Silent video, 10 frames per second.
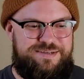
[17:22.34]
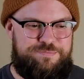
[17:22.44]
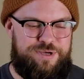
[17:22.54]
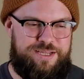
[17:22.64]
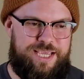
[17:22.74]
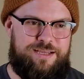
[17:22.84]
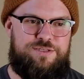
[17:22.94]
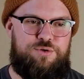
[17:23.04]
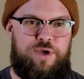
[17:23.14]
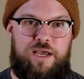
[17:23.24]
But yeah,
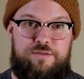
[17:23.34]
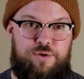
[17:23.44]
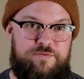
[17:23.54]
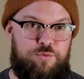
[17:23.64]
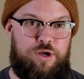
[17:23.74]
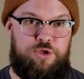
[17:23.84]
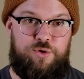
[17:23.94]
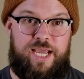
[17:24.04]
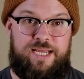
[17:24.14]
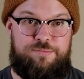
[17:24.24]
to everyone who
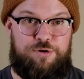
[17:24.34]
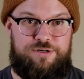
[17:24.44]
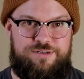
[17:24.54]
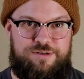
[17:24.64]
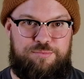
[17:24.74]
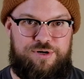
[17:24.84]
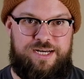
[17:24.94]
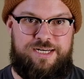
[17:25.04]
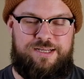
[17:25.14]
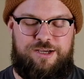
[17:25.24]
has purchased a
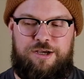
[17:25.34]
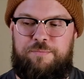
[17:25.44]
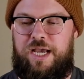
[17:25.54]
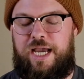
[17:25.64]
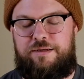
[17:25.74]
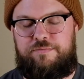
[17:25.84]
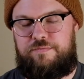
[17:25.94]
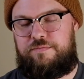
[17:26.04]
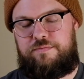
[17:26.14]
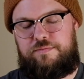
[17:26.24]
print, I
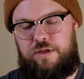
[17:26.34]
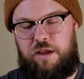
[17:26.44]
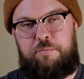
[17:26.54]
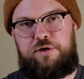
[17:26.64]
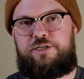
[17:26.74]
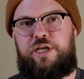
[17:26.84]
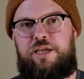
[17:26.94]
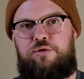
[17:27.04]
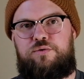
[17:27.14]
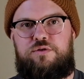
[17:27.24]

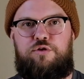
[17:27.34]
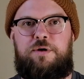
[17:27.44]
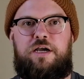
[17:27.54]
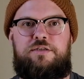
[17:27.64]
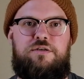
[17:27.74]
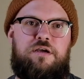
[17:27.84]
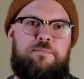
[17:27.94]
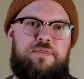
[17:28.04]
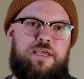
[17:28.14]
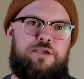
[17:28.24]
appreciate you so much.
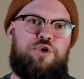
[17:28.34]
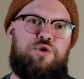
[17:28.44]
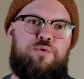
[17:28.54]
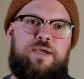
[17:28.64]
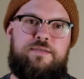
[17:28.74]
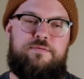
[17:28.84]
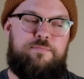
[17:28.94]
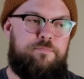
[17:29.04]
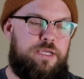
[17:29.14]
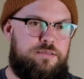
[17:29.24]
Thank you. It
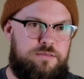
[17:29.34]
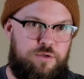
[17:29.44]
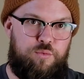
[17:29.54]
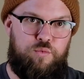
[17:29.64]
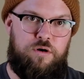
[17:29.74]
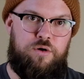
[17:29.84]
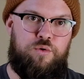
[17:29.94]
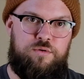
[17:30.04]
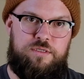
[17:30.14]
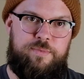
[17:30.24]
means the
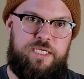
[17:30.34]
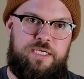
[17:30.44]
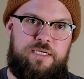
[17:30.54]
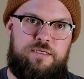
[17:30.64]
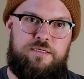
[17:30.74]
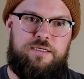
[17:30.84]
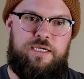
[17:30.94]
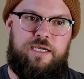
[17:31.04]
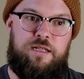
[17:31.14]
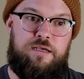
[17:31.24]
world to me,
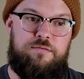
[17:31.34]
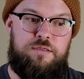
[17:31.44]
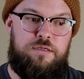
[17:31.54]
and